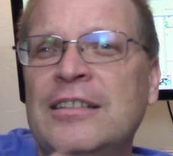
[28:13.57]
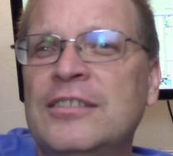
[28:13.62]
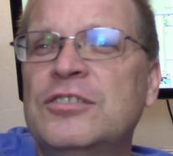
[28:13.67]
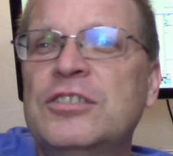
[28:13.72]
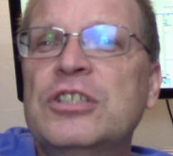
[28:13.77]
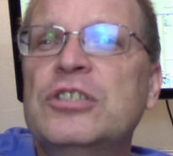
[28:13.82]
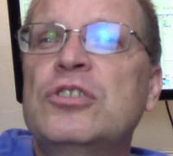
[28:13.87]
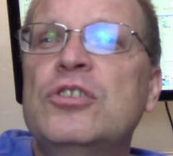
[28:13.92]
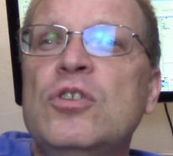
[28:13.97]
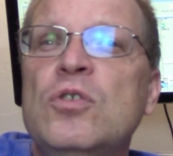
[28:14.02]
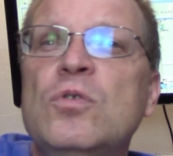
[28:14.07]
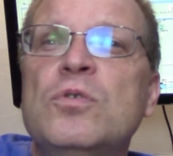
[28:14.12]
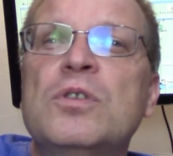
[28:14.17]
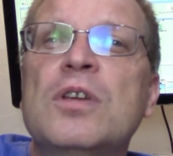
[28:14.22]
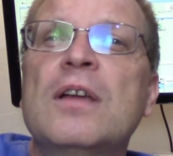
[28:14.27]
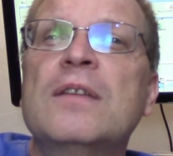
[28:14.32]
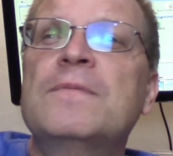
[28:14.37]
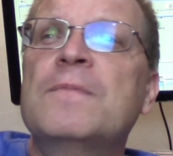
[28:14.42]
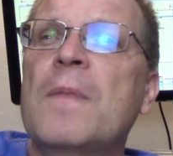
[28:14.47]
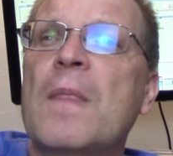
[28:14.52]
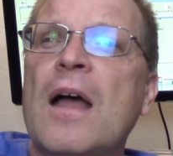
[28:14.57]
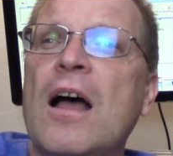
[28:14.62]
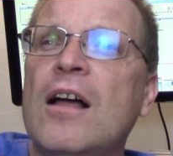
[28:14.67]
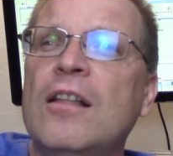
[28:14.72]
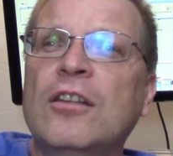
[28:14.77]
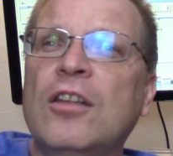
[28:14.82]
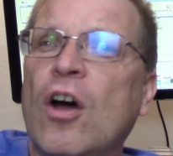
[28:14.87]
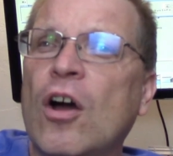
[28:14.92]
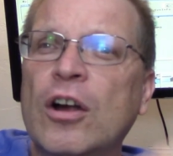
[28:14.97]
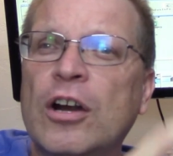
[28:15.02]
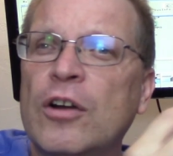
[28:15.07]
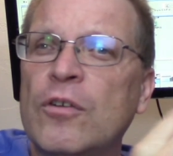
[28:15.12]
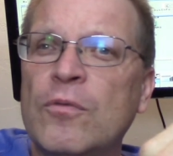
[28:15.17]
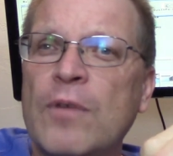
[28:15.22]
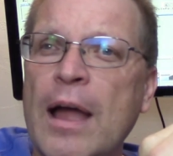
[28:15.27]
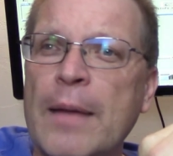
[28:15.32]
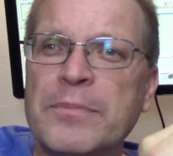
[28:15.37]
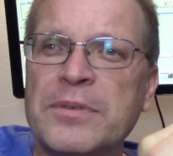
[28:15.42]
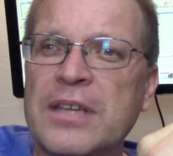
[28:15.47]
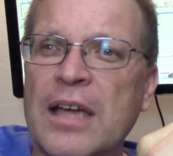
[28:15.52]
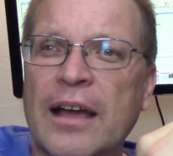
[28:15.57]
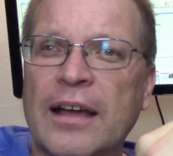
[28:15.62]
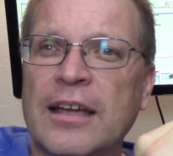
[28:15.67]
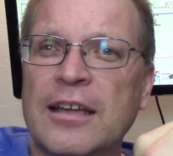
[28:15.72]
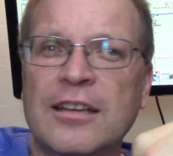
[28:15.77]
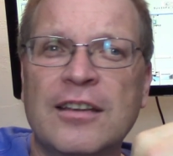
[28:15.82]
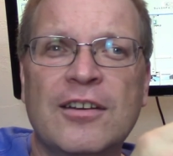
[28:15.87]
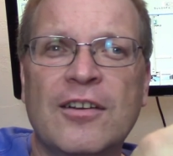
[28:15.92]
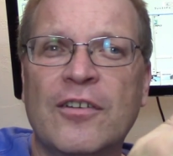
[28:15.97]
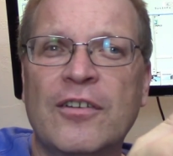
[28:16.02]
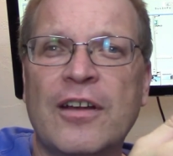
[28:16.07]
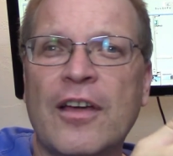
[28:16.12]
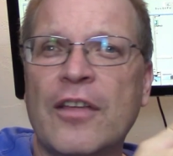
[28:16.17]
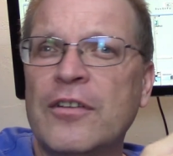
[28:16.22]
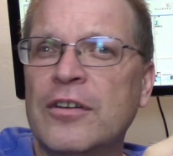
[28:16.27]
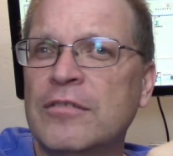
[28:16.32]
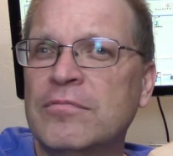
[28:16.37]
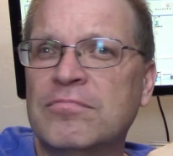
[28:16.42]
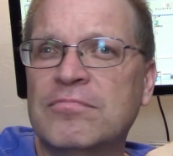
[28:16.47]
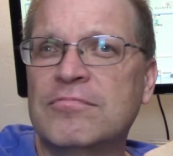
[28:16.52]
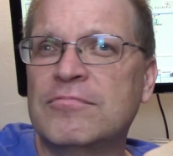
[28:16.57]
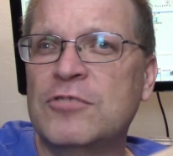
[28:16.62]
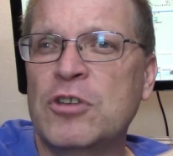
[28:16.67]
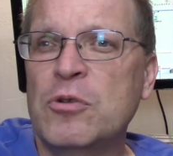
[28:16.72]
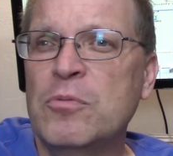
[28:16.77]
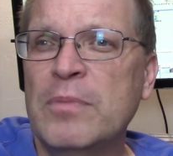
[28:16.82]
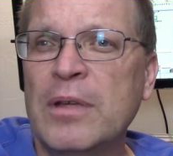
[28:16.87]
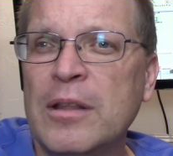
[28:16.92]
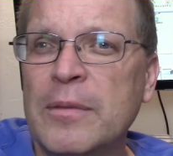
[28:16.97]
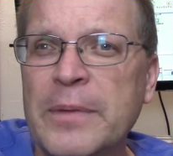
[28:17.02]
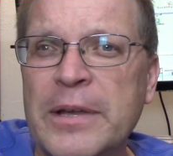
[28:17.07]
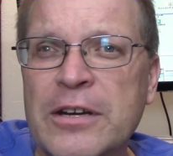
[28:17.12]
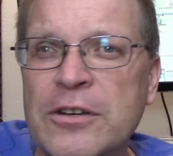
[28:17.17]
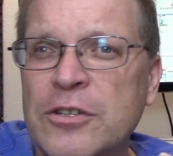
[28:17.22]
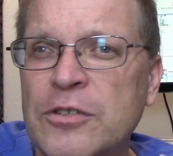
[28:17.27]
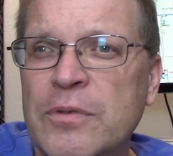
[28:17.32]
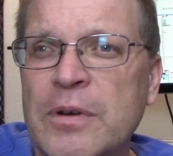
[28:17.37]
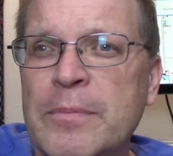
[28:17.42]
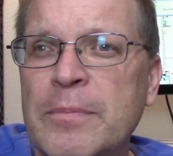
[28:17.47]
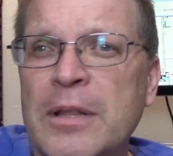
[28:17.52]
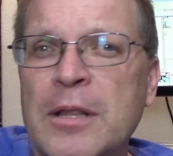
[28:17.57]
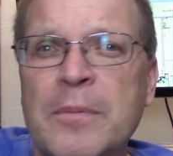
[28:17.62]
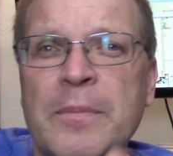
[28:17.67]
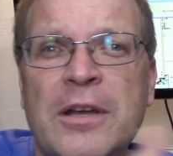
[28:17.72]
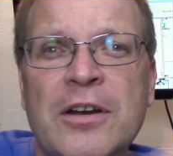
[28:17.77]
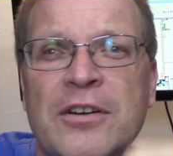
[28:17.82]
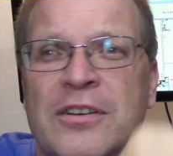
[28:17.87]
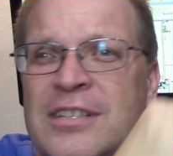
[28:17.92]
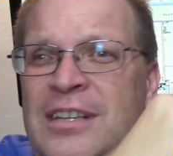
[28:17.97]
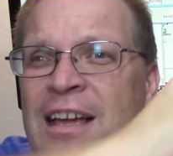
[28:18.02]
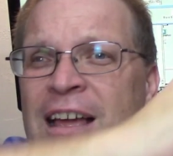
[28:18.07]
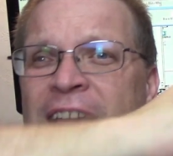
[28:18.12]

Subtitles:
Just use a longer ROM socket, you know, another 2 millimeters, 3 millimeters.